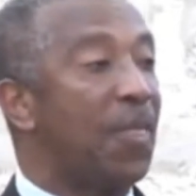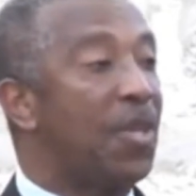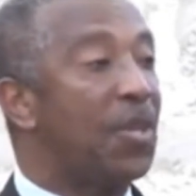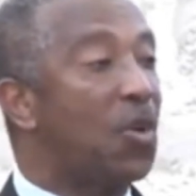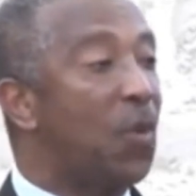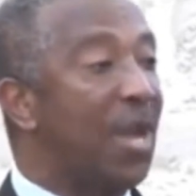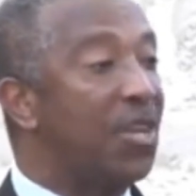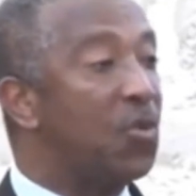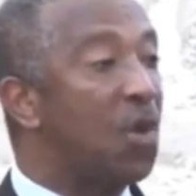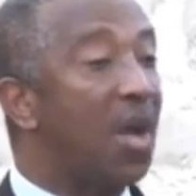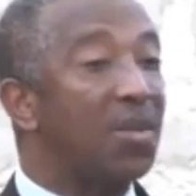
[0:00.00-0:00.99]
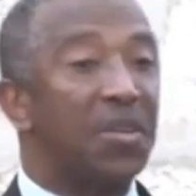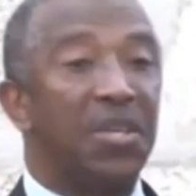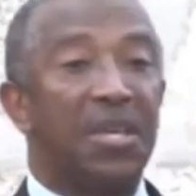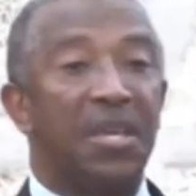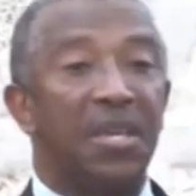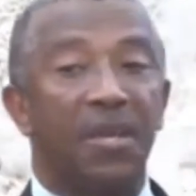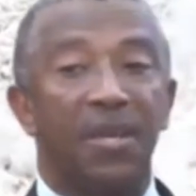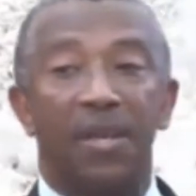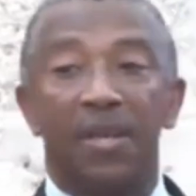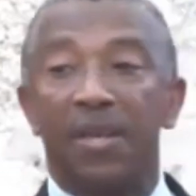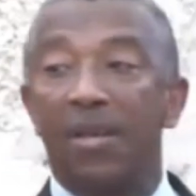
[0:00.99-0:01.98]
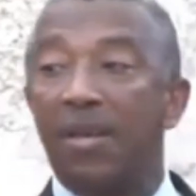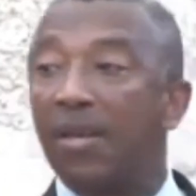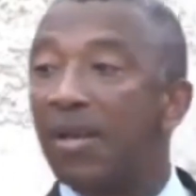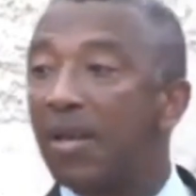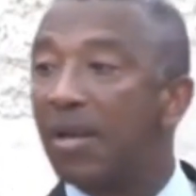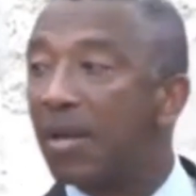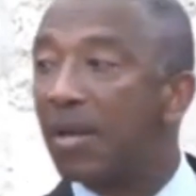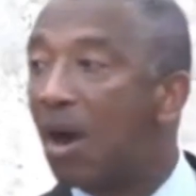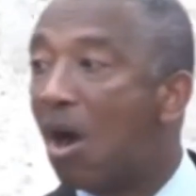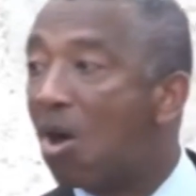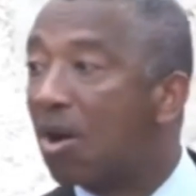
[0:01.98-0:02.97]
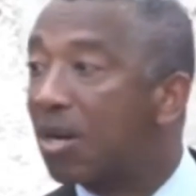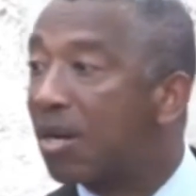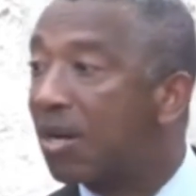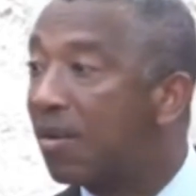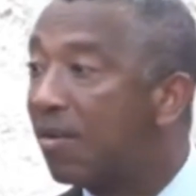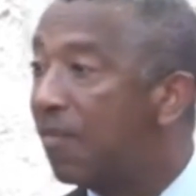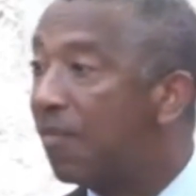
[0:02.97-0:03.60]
You know, when you got to the hawker,